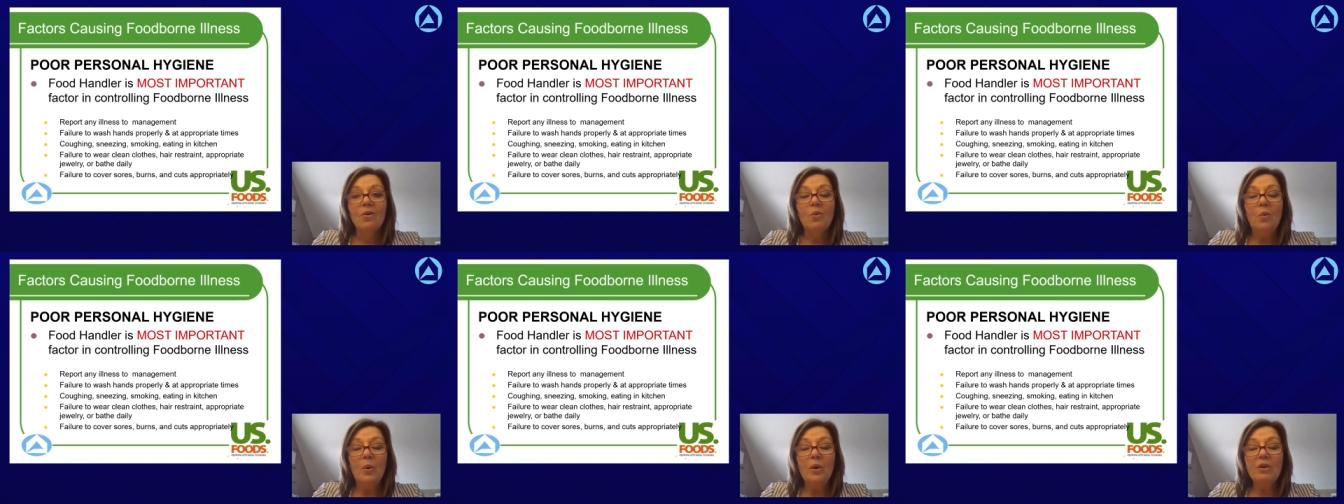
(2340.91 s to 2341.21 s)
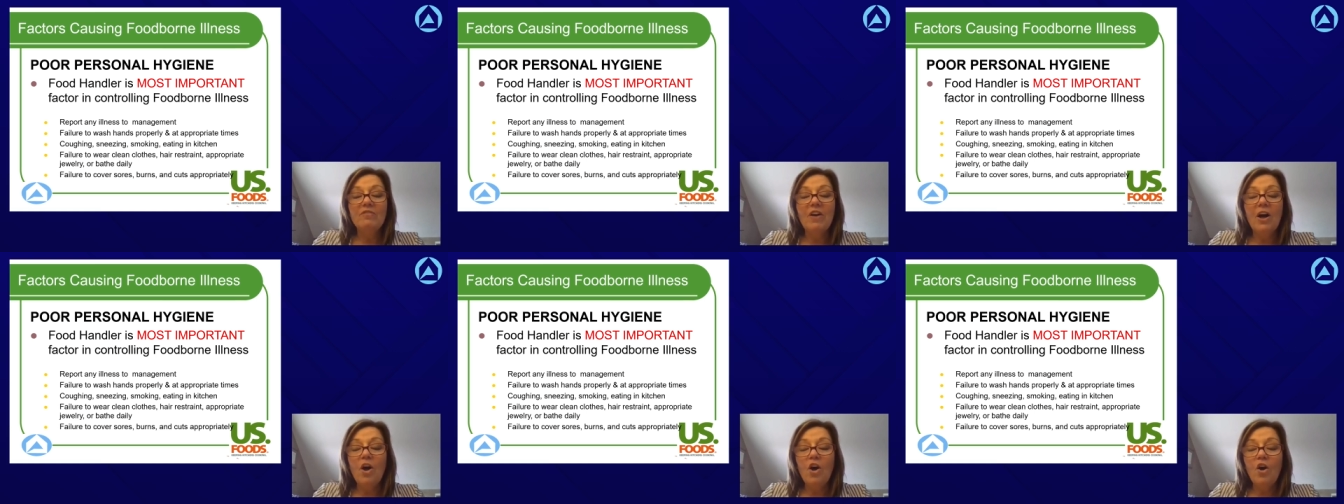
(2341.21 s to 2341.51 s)

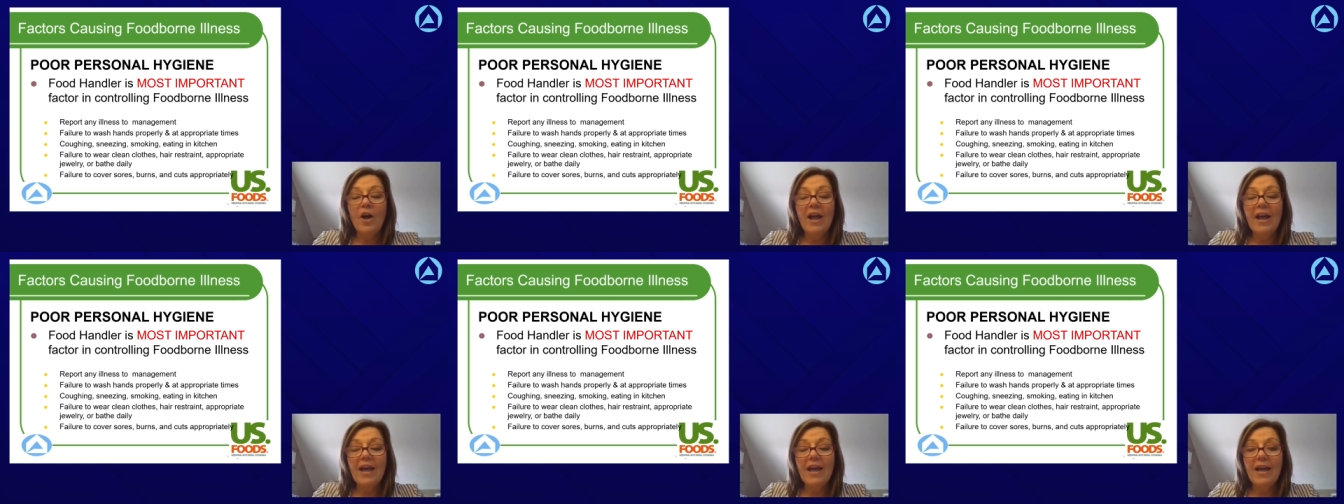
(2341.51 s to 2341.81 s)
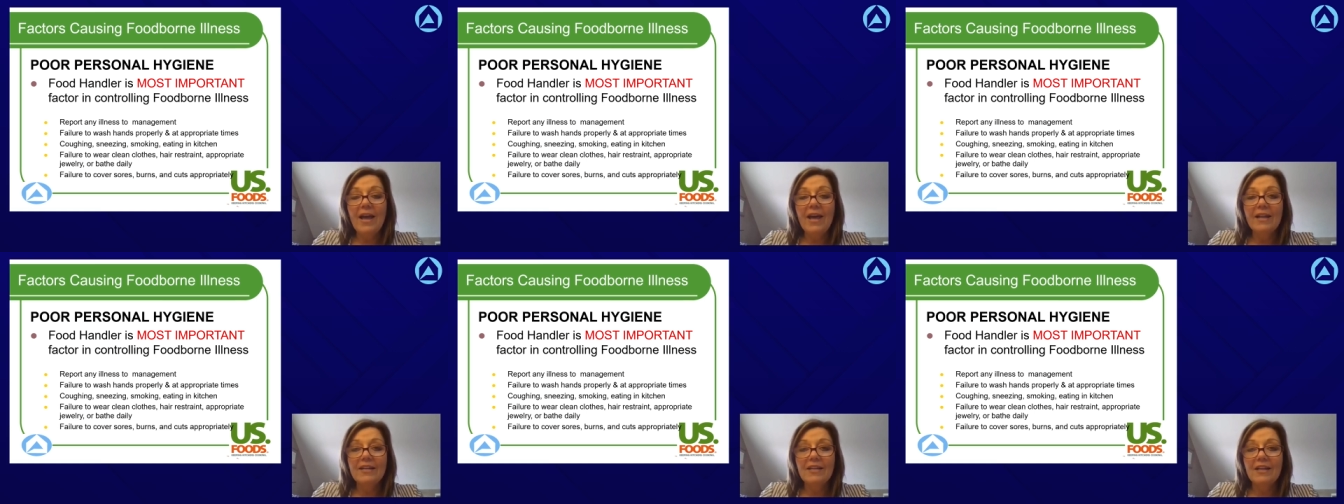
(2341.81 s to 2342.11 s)
We've all
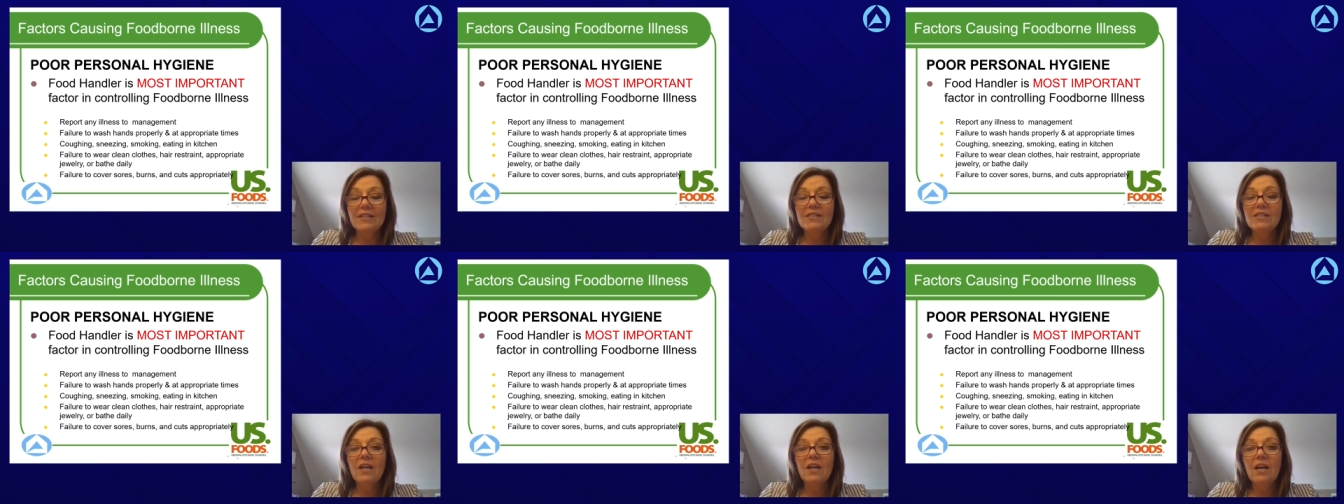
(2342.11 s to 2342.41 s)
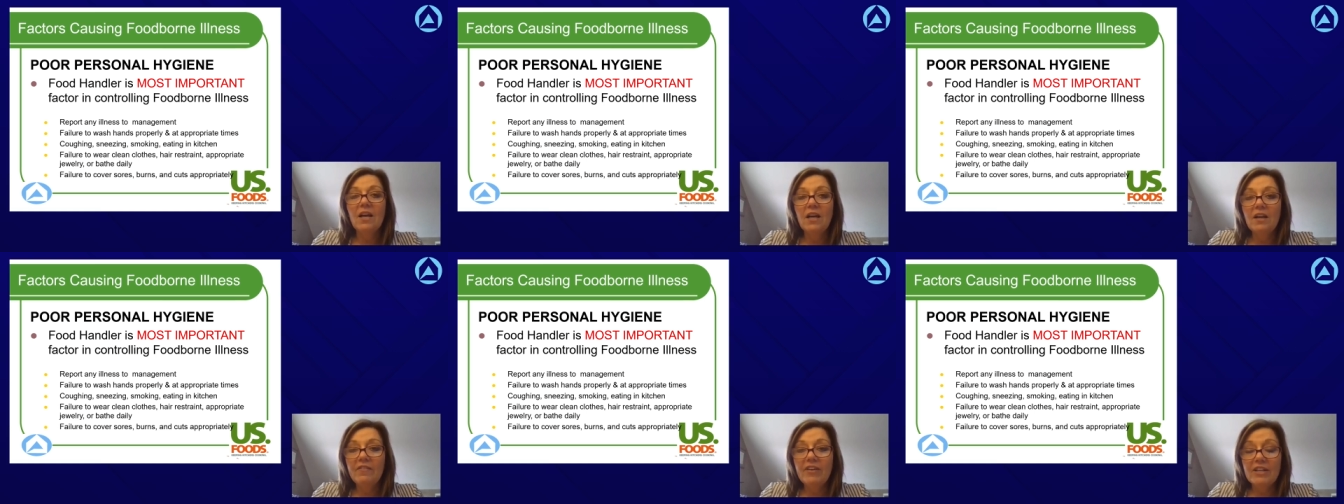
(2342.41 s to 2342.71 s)
had a
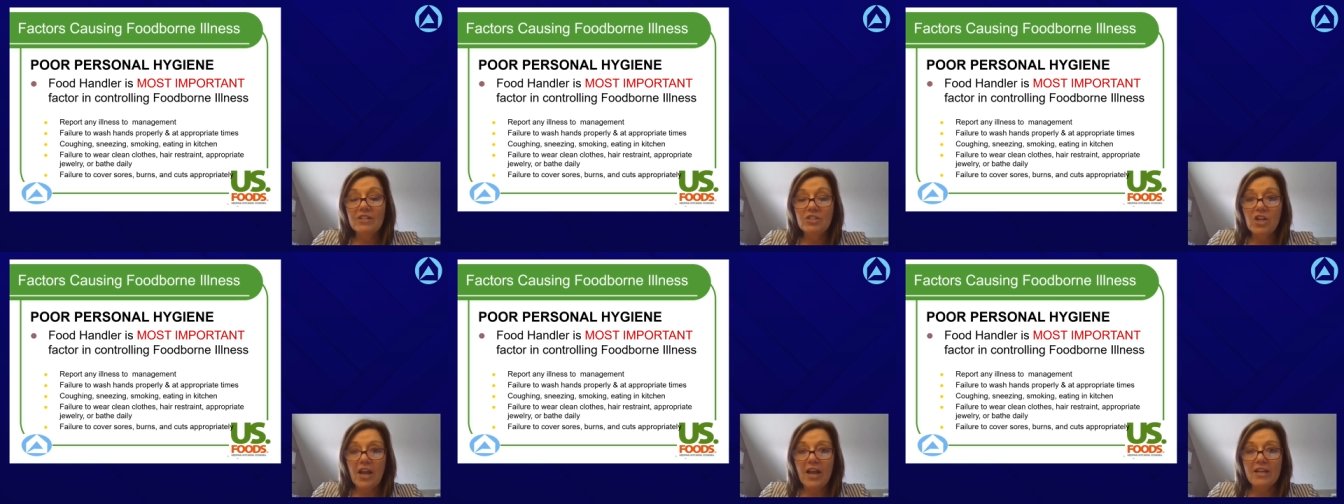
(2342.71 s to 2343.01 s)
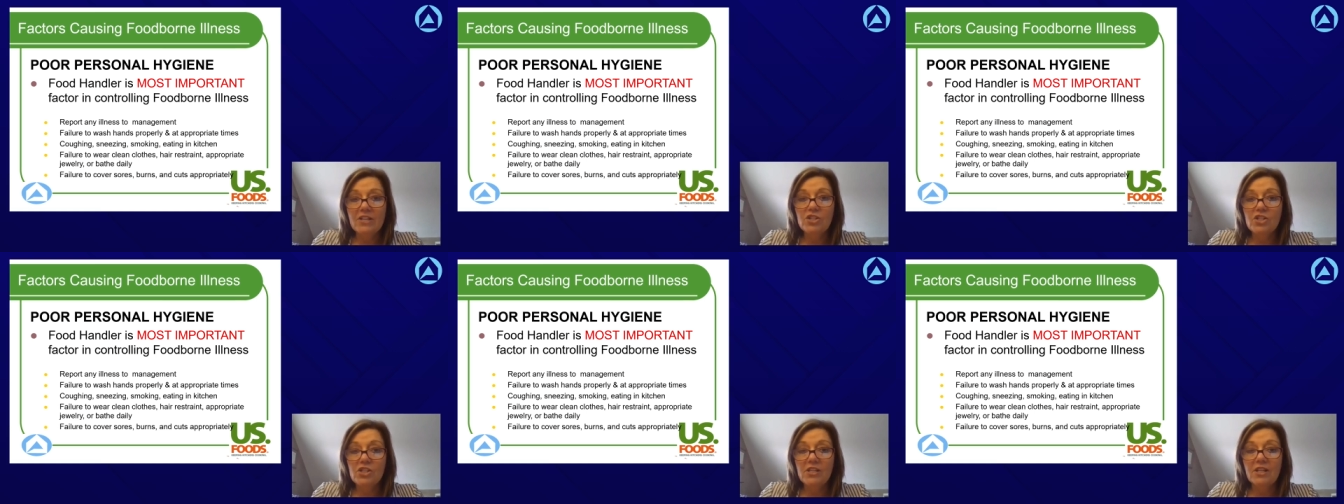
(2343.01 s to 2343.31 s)
ton of
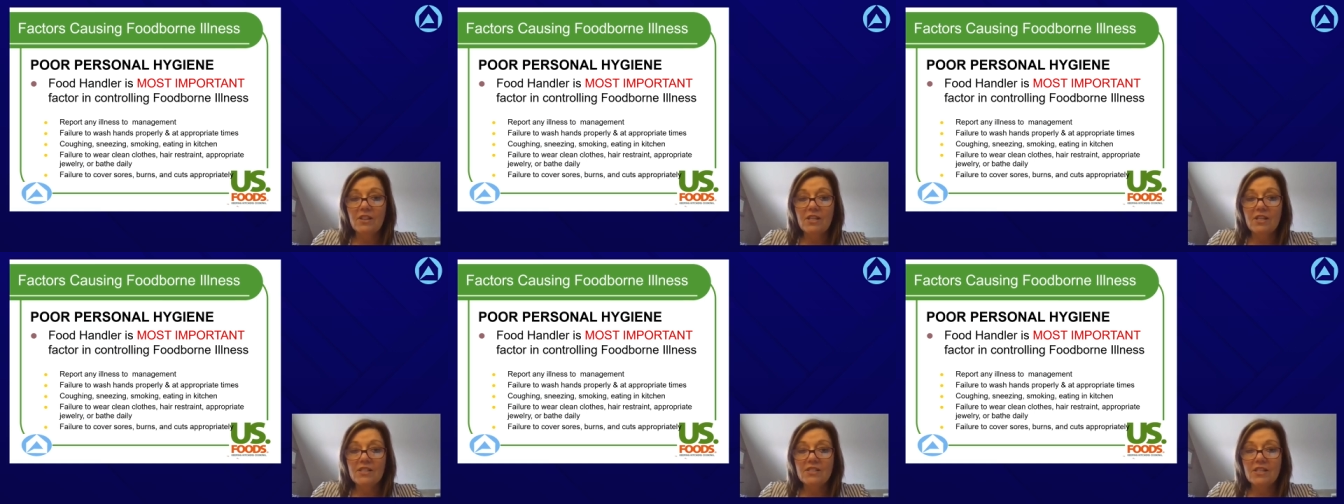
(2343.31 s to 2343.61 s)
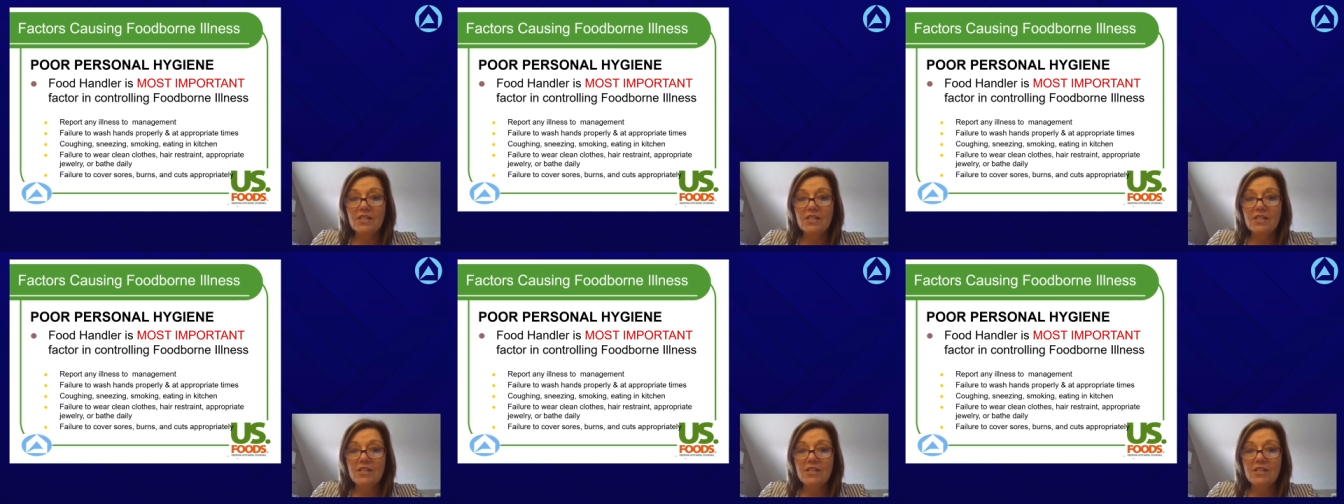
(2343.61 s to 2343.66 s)
education in this